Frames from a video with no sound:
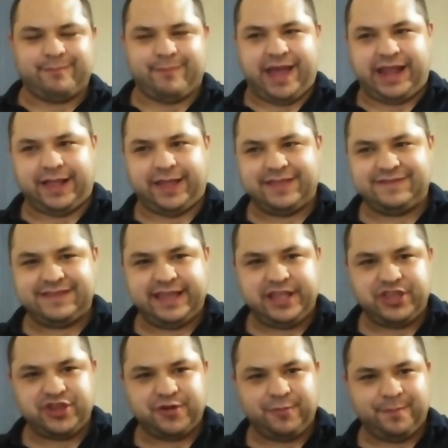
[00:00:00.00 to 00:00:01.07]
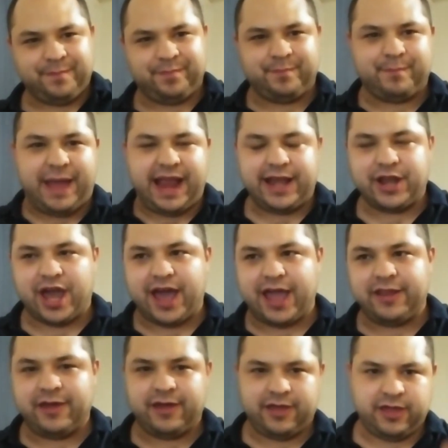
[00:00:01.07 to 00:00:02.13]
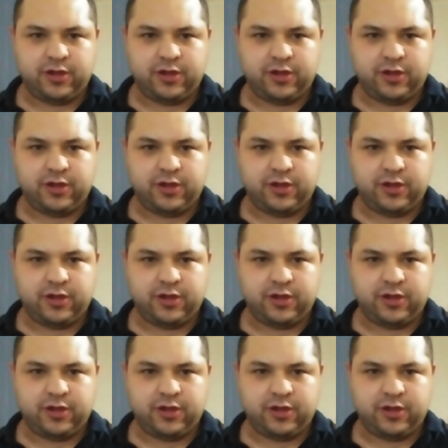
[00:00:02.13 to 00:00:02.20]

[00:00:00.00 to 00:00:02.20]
Might continue, might not.